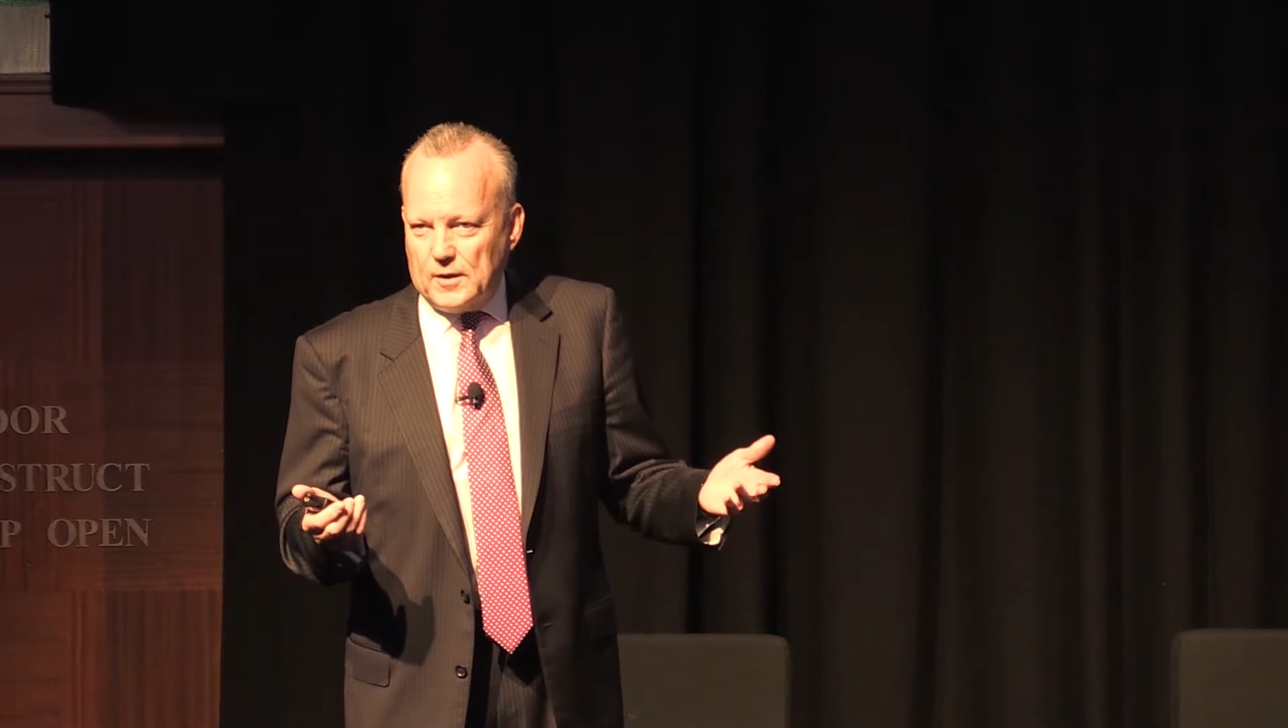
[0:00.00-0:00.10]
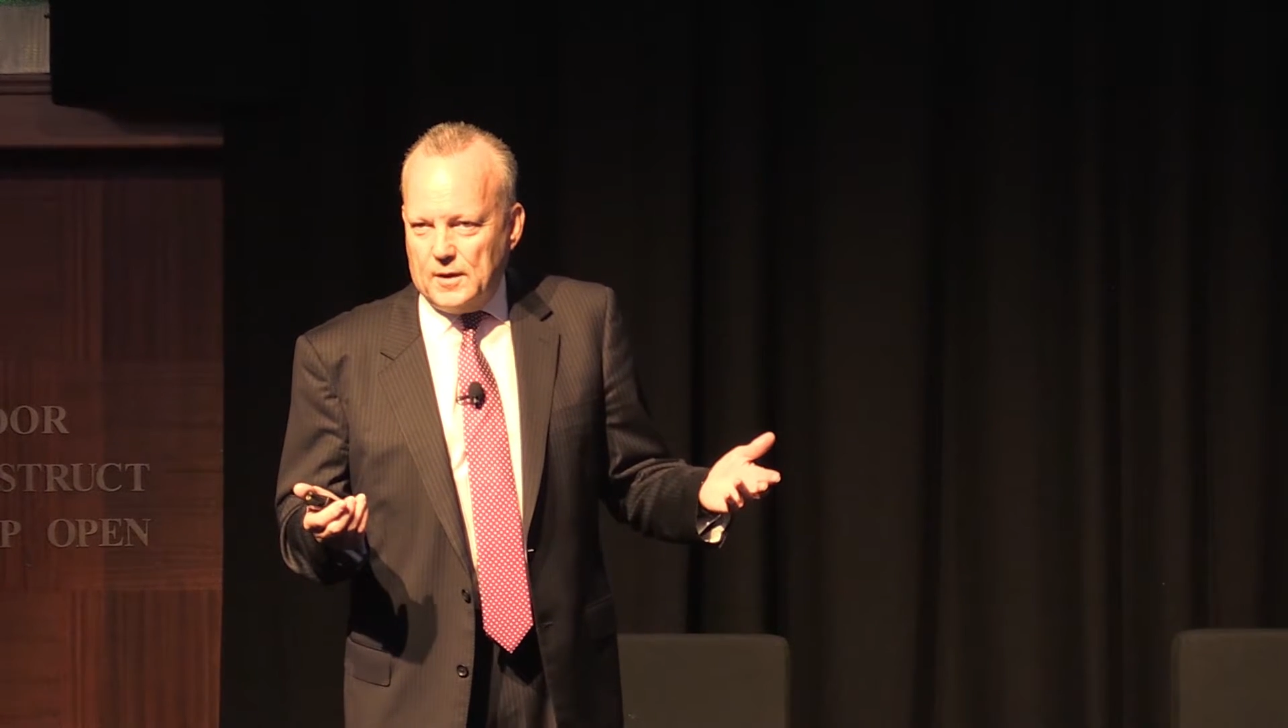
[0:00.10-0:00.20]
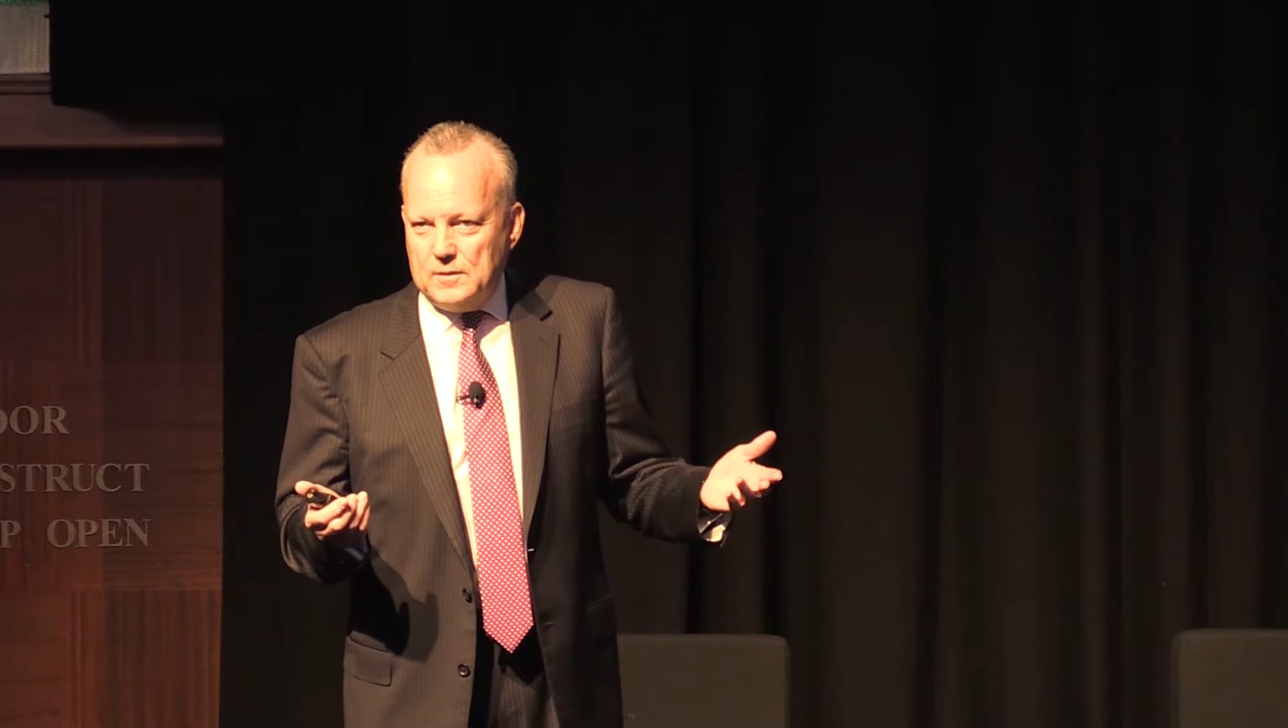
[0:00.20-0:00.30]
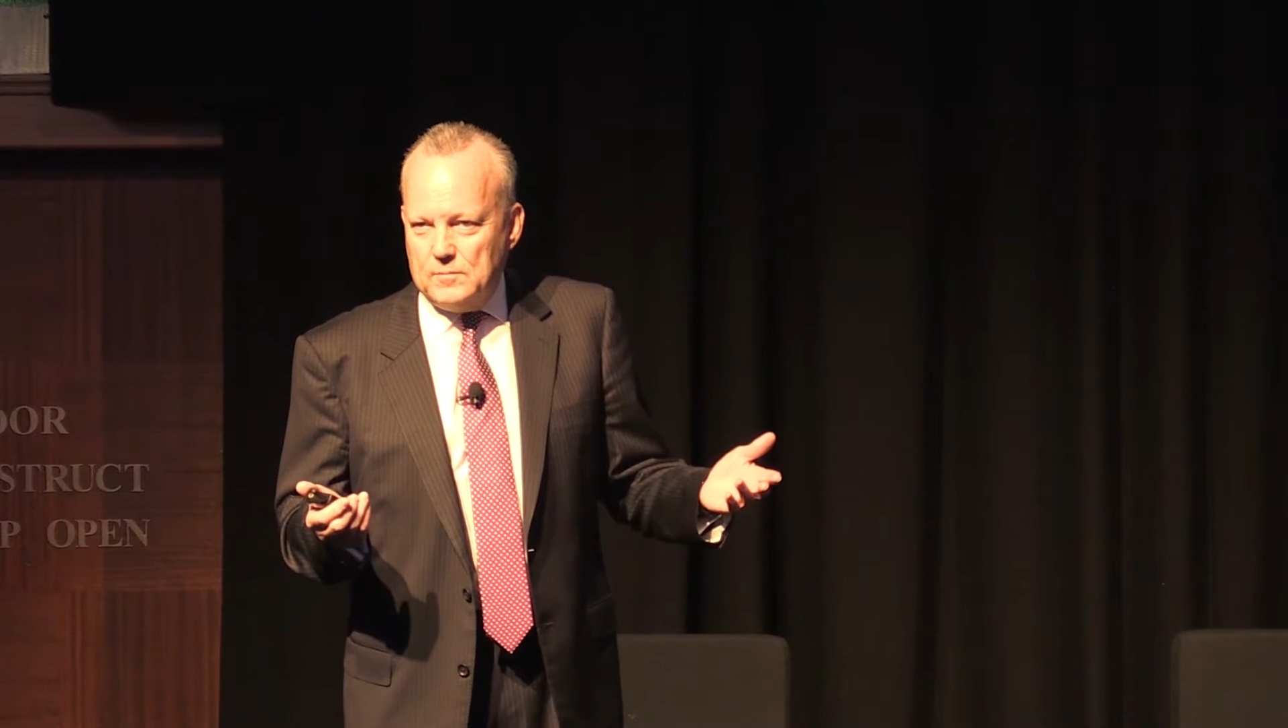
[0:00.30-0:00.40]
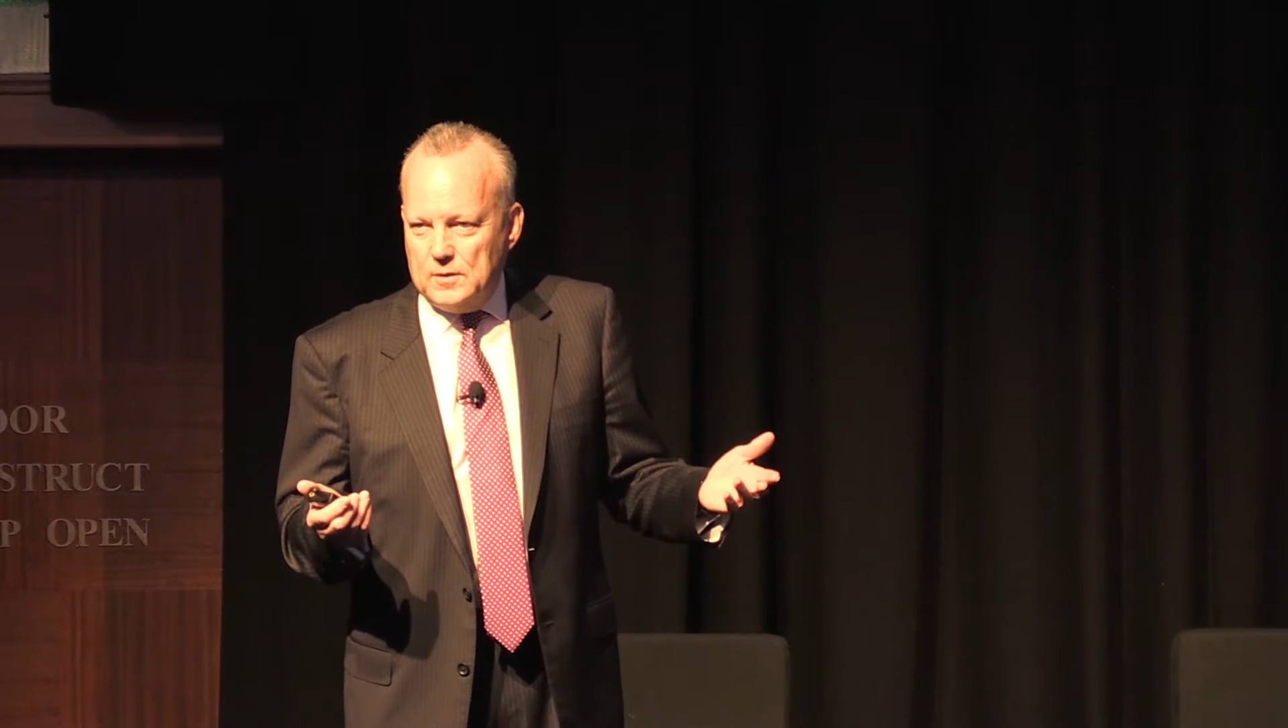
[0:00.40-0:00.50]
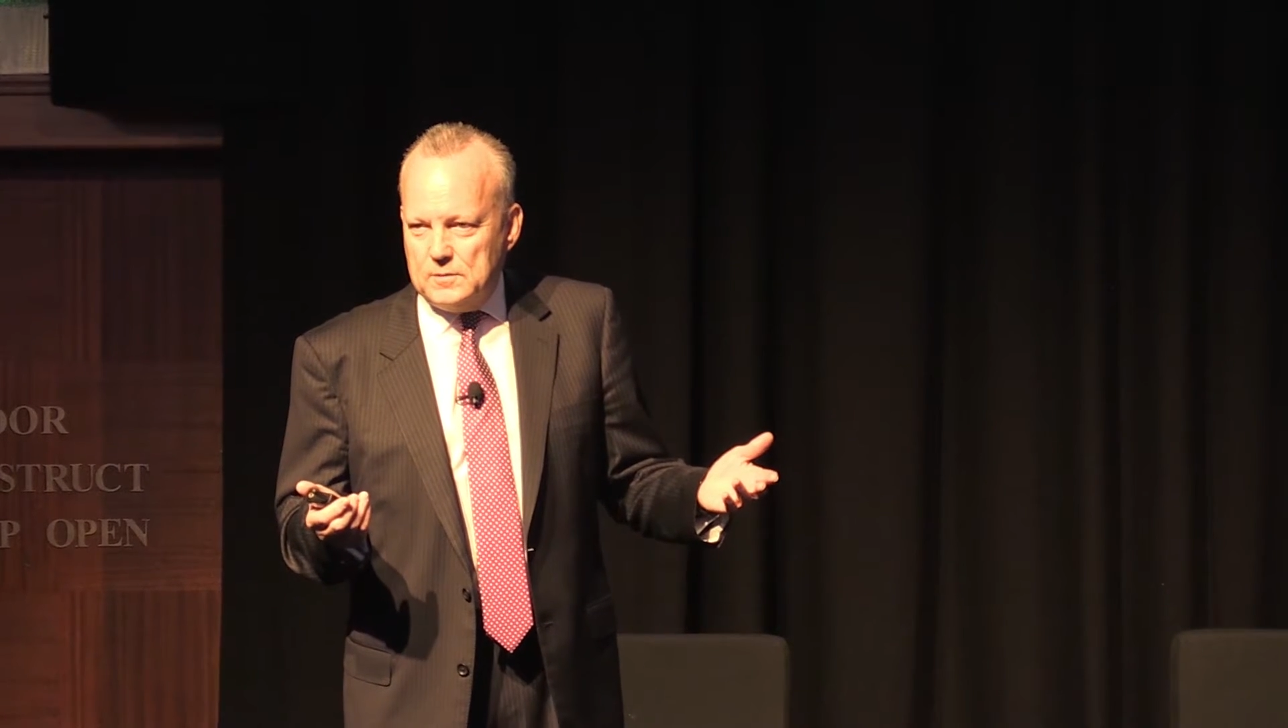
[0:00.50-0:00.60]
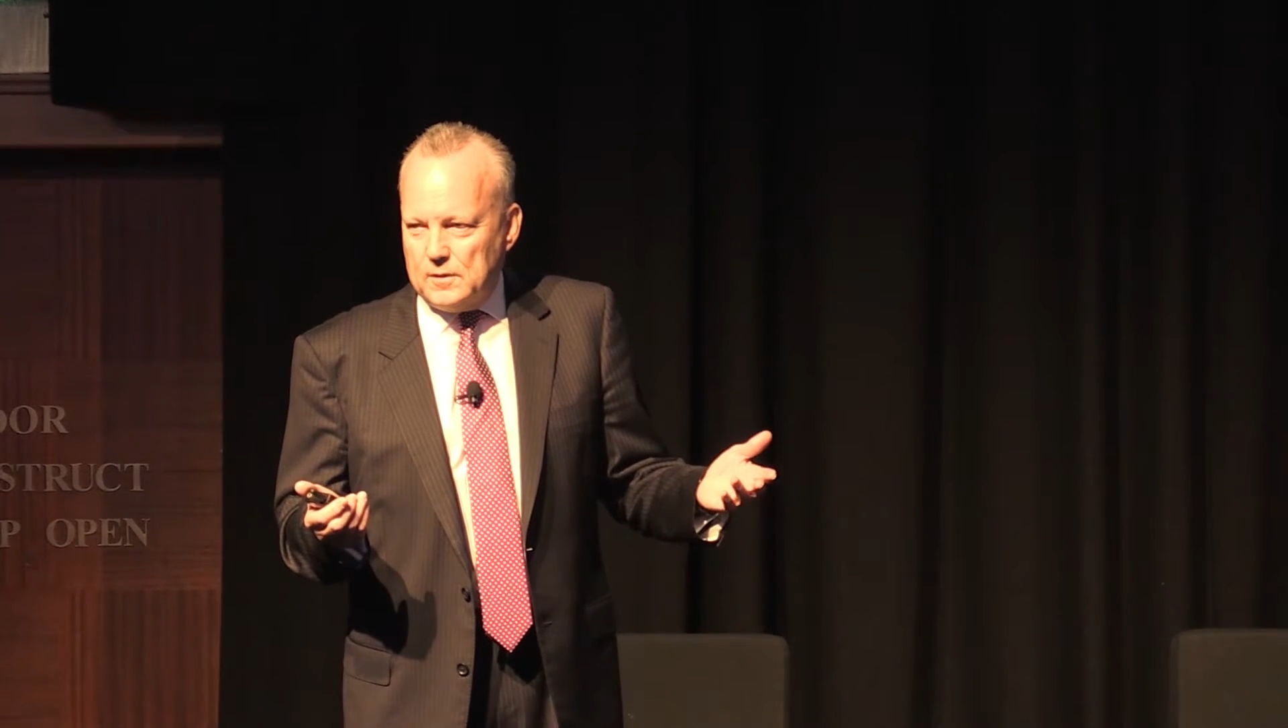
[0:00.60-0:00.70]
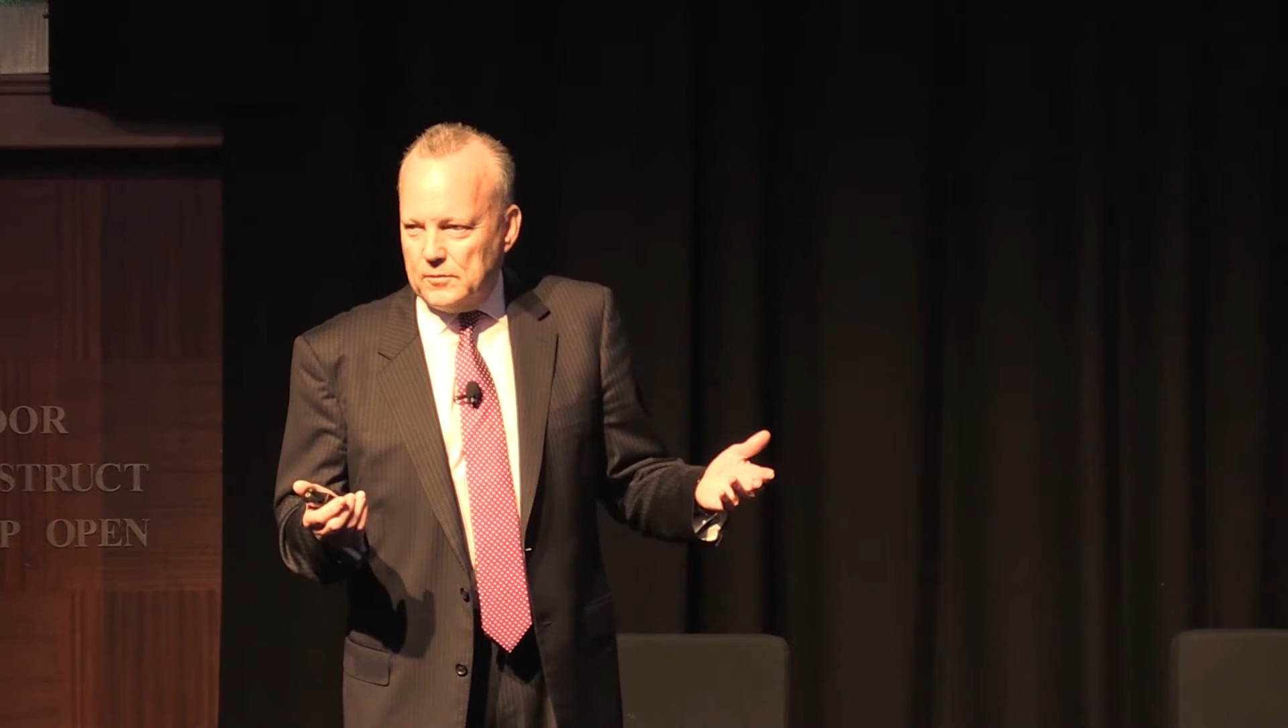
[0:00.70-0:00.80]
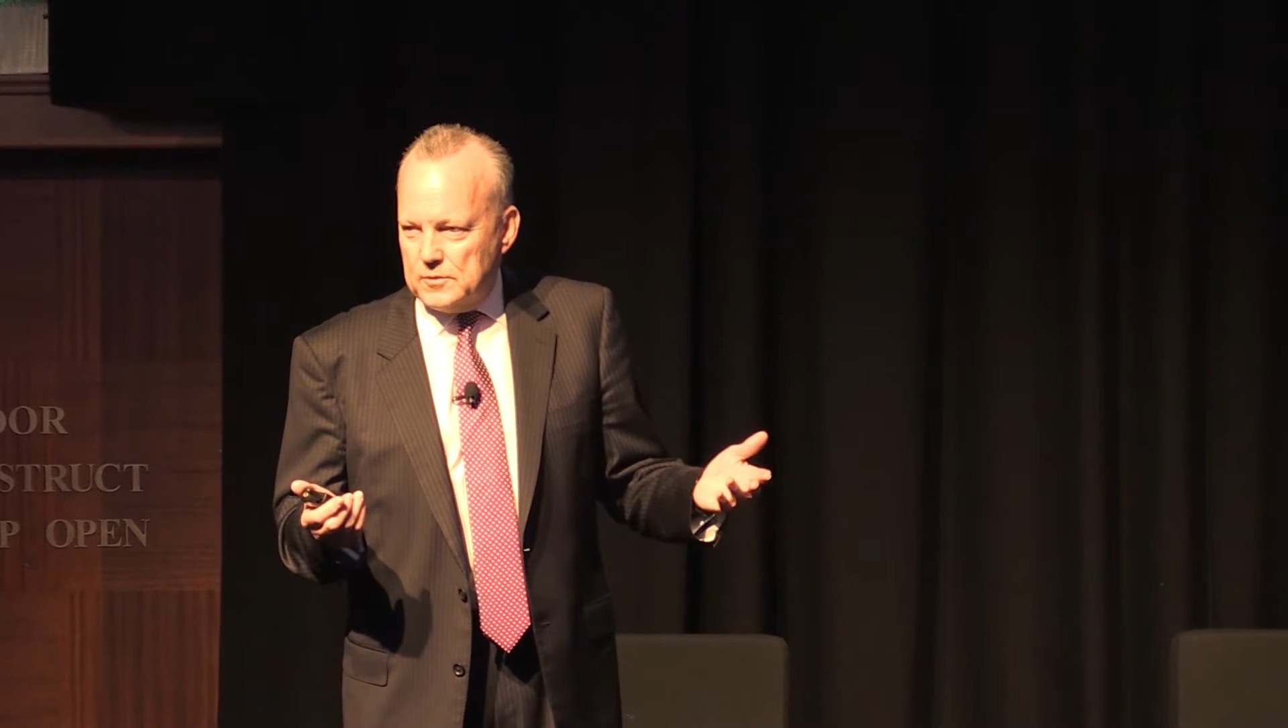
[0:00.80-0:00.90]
$18 million a